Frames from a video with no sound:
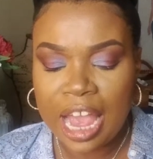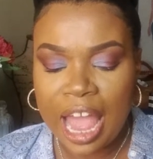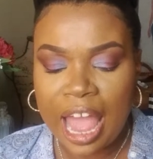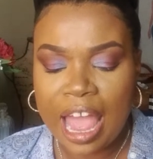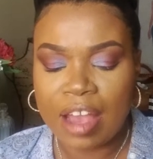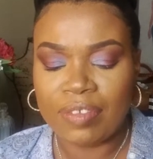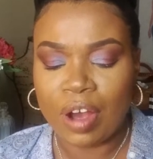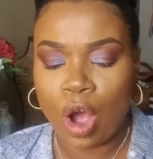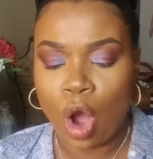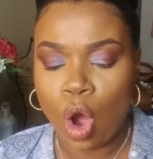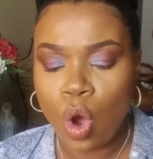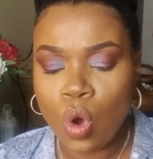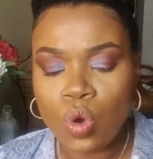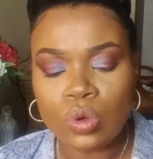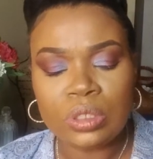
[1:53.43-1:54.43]
I have an
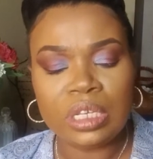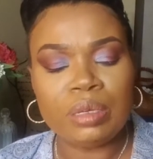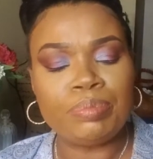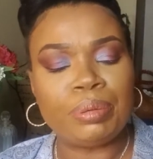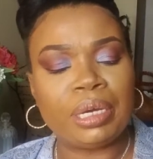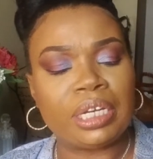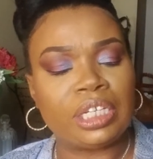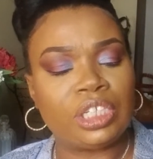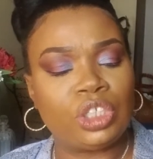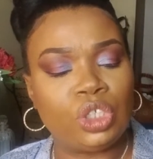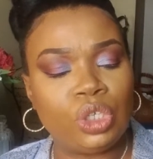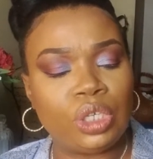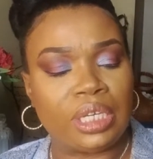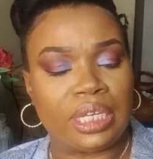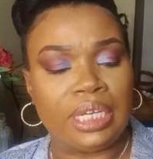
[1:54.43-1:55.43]
oldie but a
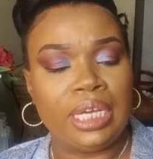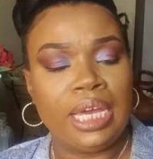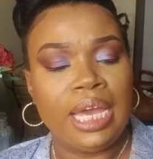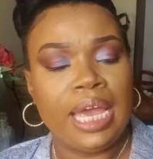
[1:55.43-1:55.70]
goodie,